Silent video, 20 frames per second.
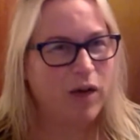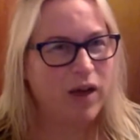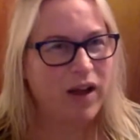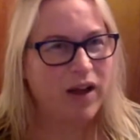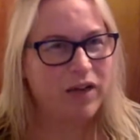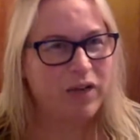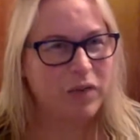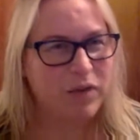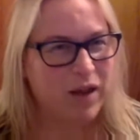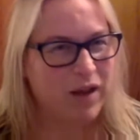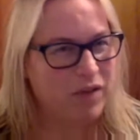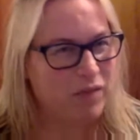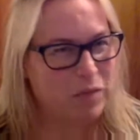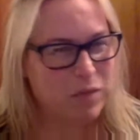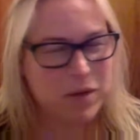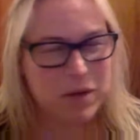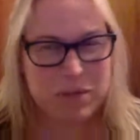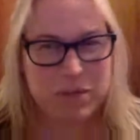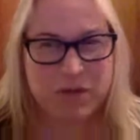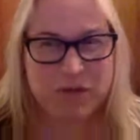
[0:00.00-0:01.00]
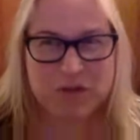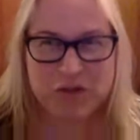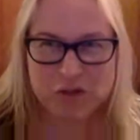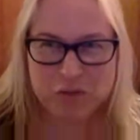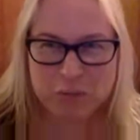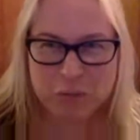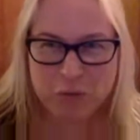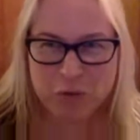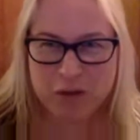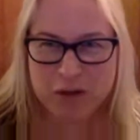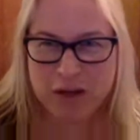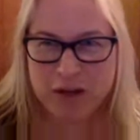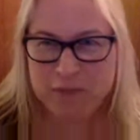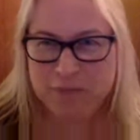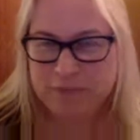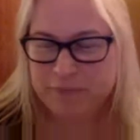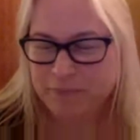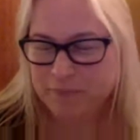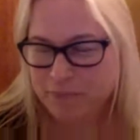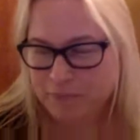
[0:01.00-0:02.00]
I haven't made my vision board
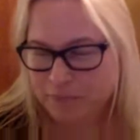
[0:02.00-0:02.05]
yet.